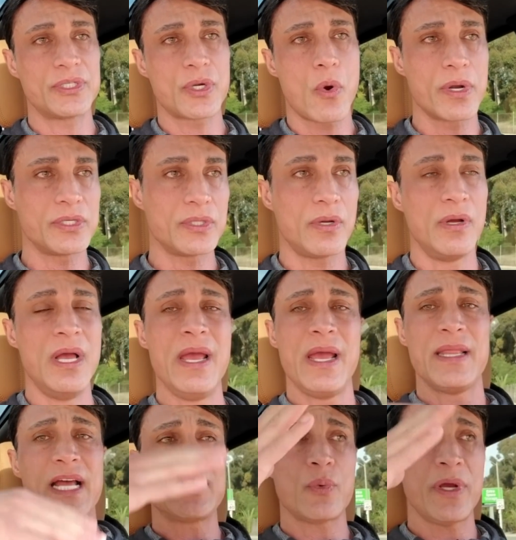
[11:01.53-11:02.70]
cortisol.
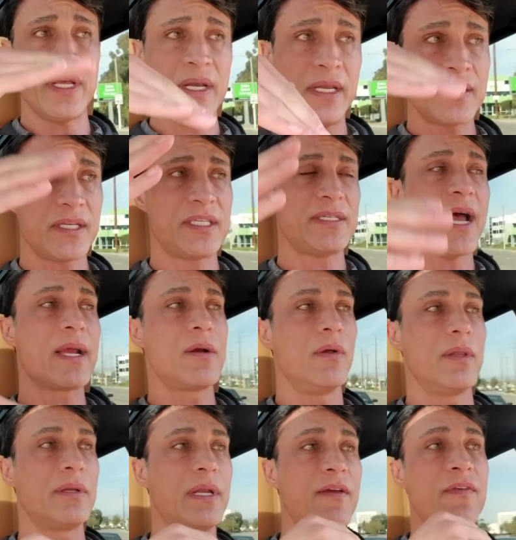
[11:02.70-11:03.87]
And that's why you need to
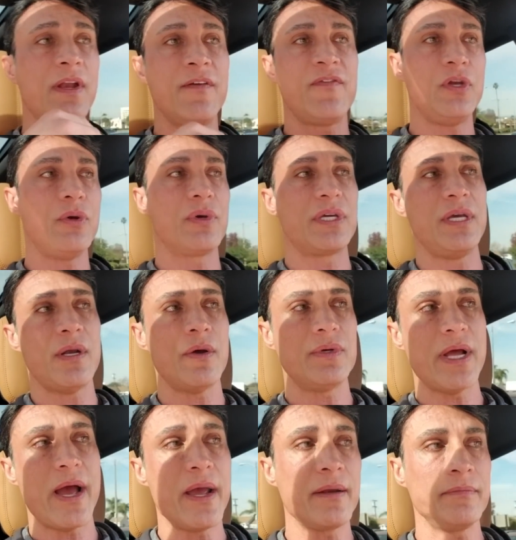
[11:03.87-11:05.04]
cycle it. Even if you do a keto
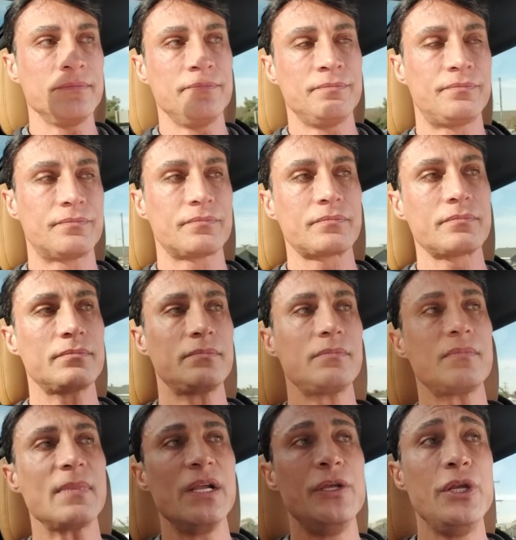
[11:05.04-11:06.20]
diet,
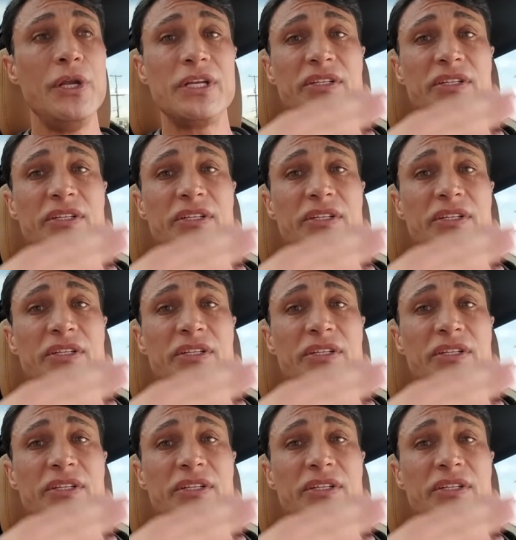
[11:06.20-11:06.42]
you need